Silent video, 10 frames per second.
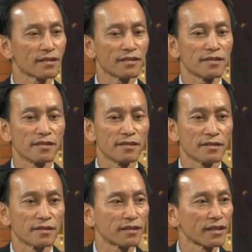
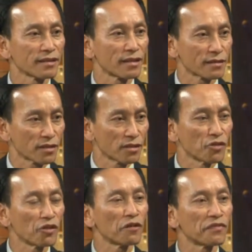the thing that
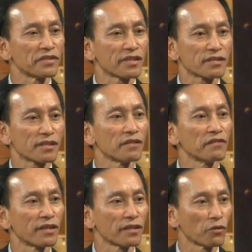your office has done
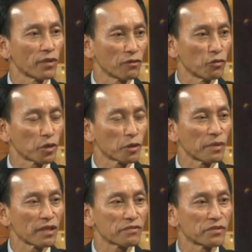very well over the
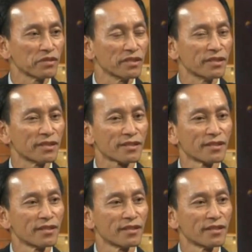past few years